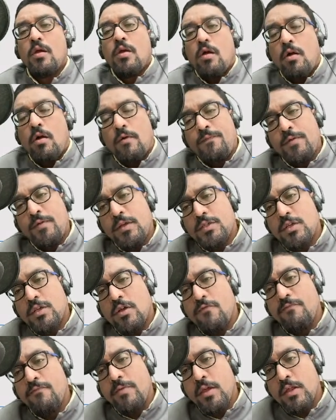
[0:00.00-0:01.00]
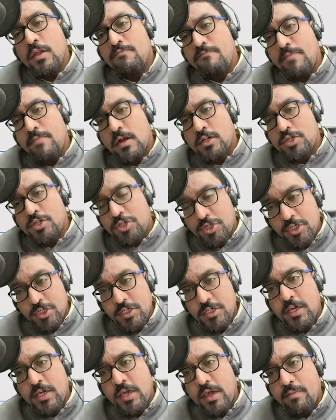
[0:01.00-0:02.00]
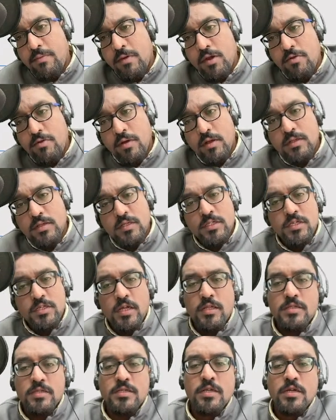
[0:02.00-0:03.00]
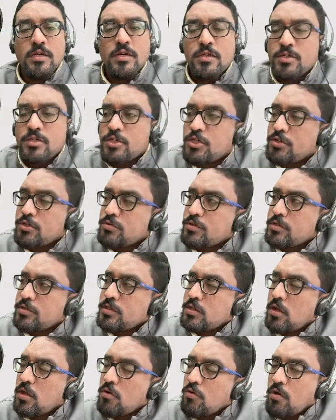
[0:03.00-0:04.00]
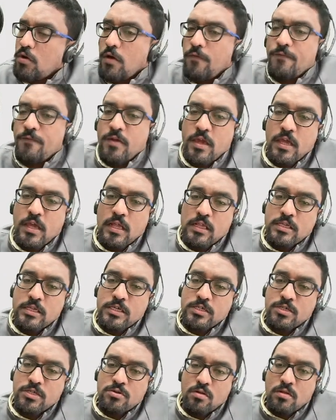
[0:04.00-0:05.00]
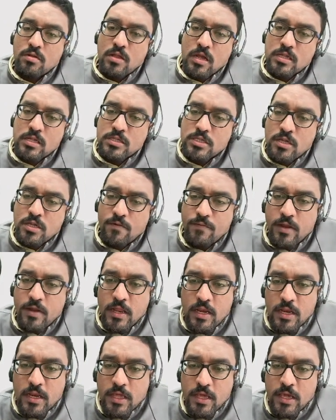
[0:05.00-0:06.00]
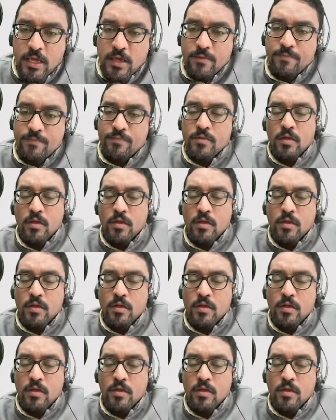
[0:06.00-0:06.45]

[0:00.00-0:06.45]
Office of Mir Bakshi came into existence during the rule of Khilji Sultans of Delhi.